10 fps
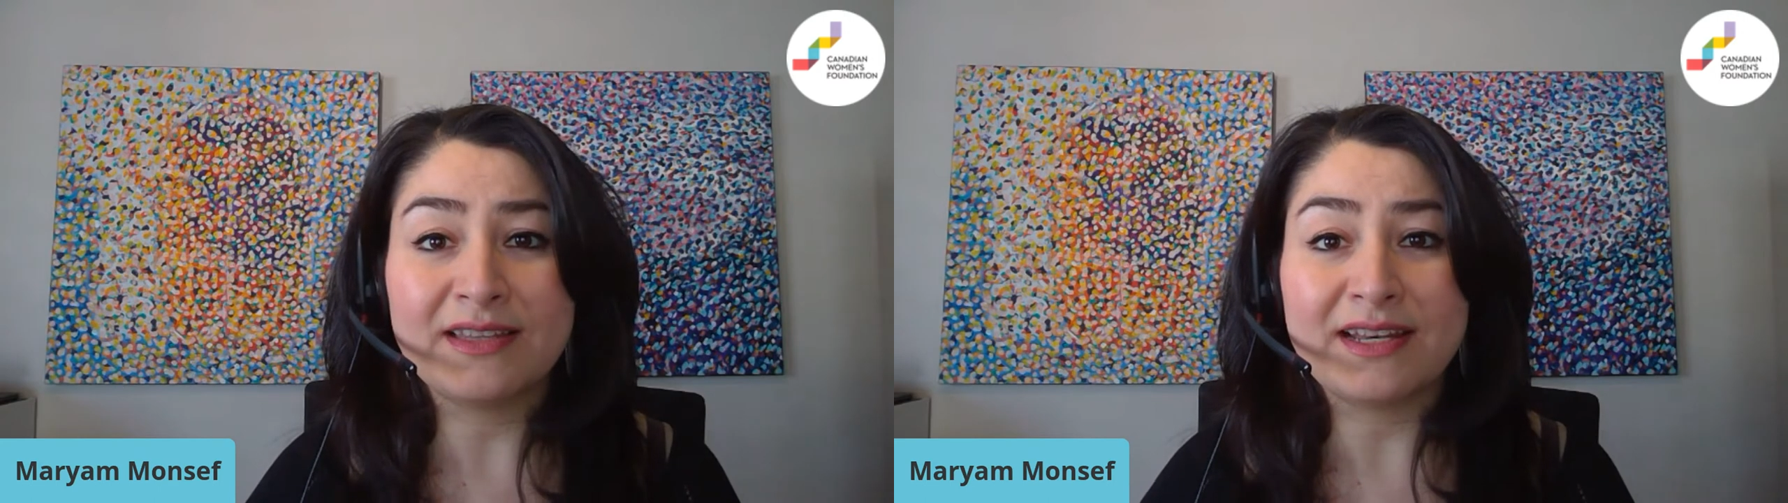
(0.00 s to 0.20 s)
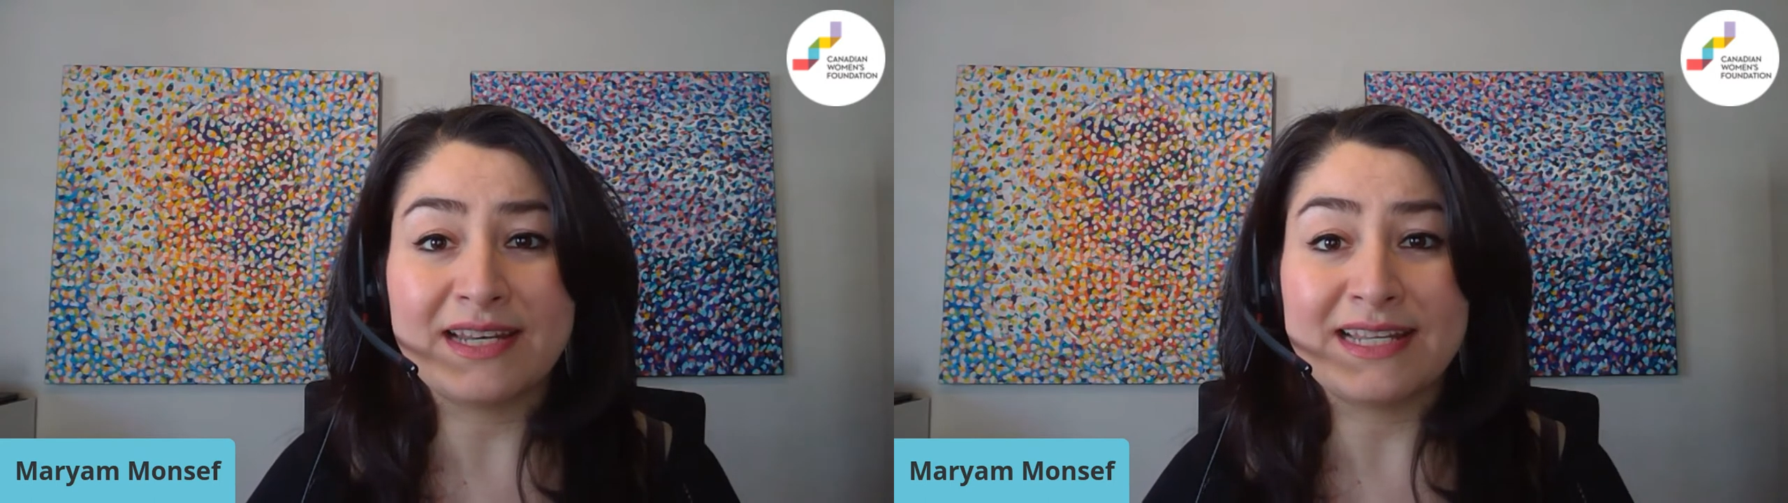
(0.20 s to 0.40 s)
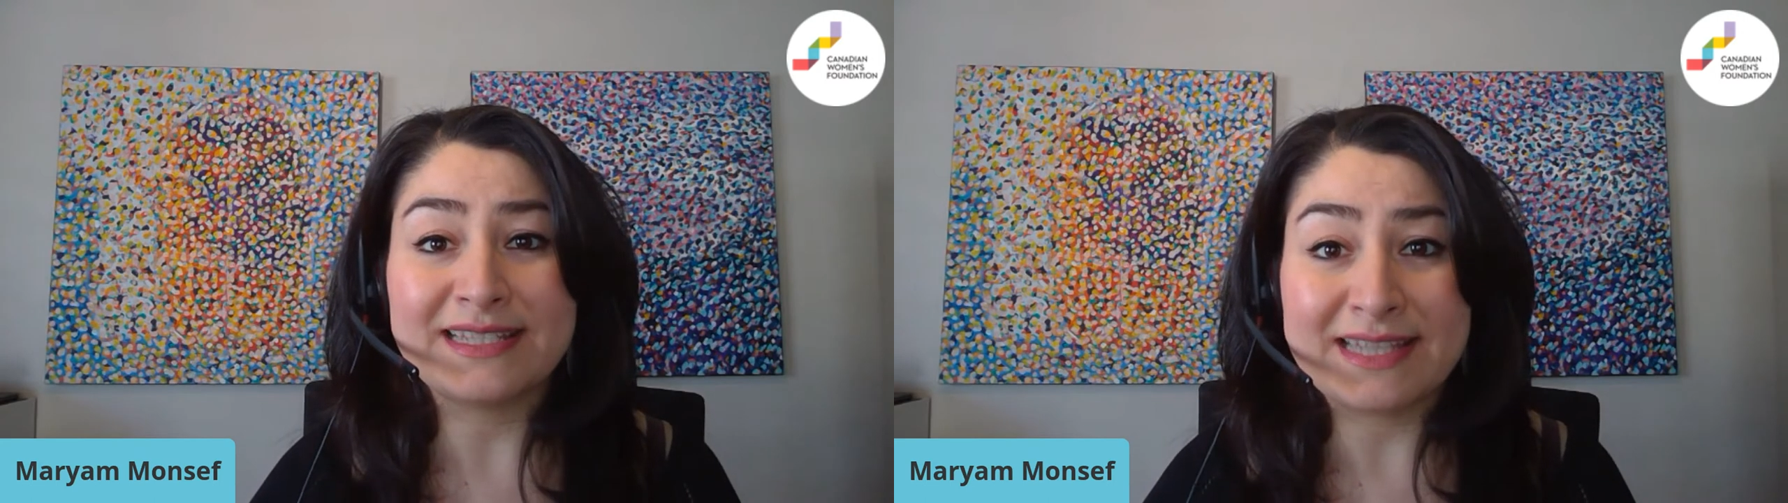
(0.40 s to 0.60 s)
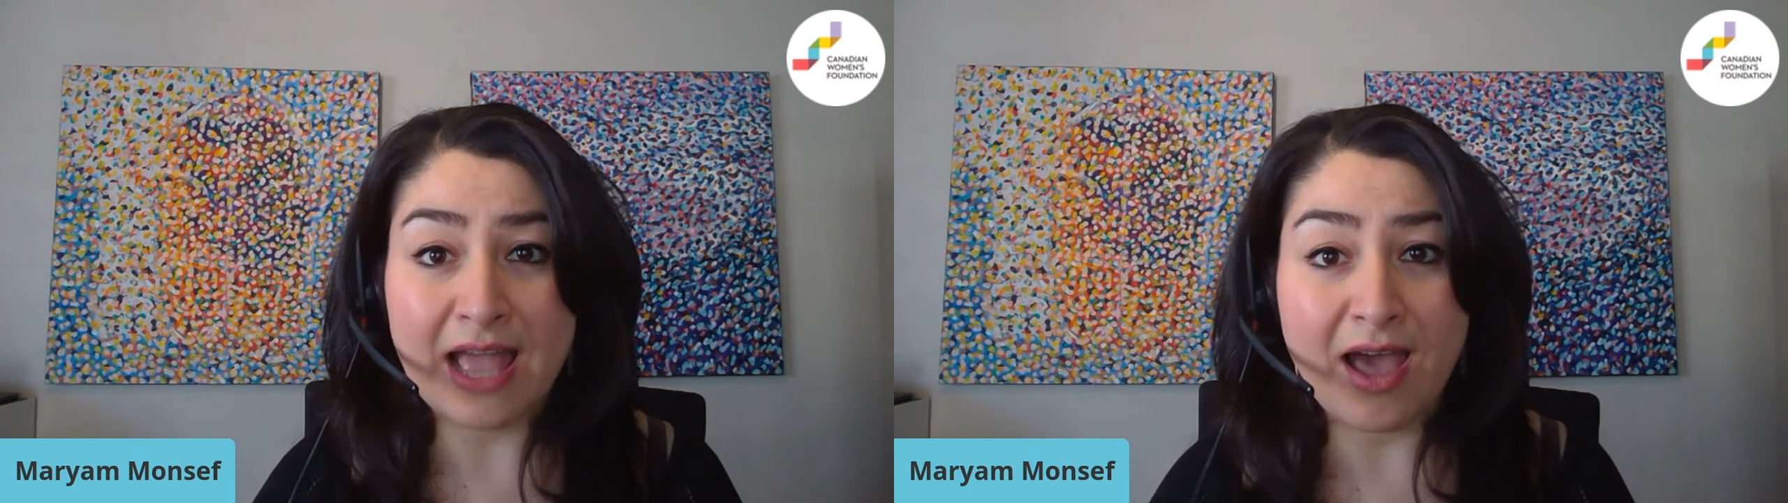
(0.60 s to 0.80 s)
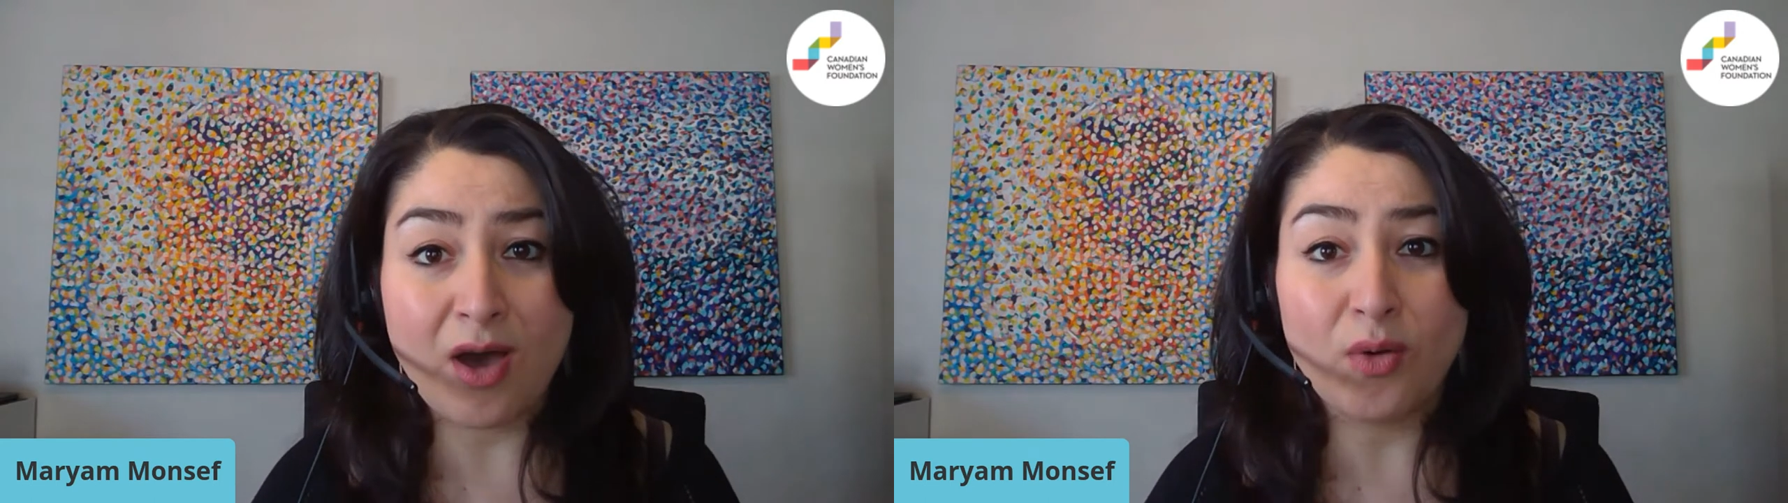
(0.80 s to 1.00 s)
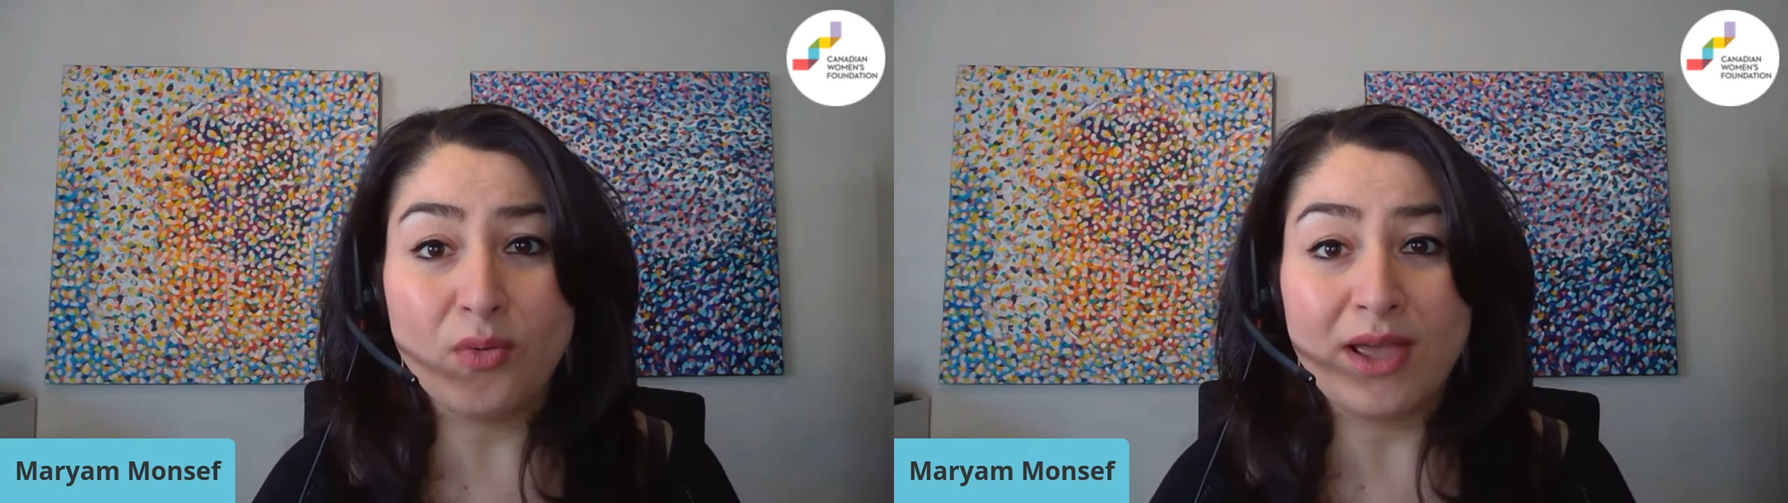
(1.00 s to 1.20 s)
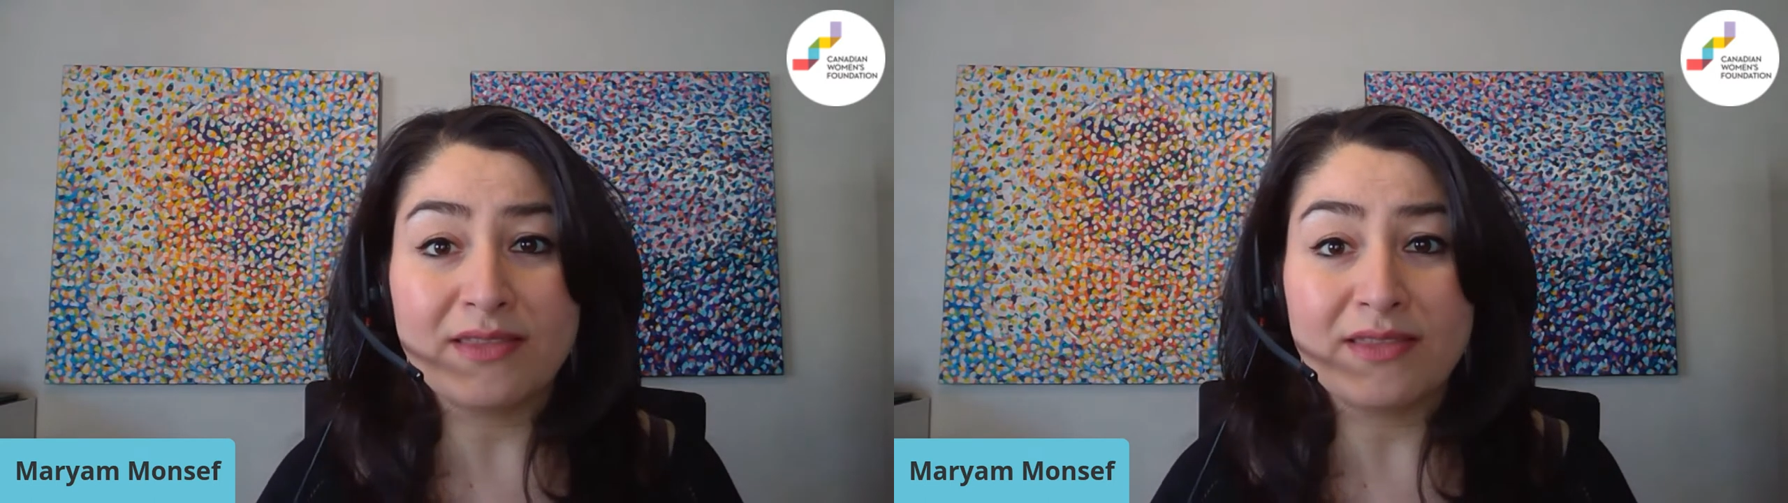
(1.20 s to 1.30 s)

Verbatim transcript: that it is now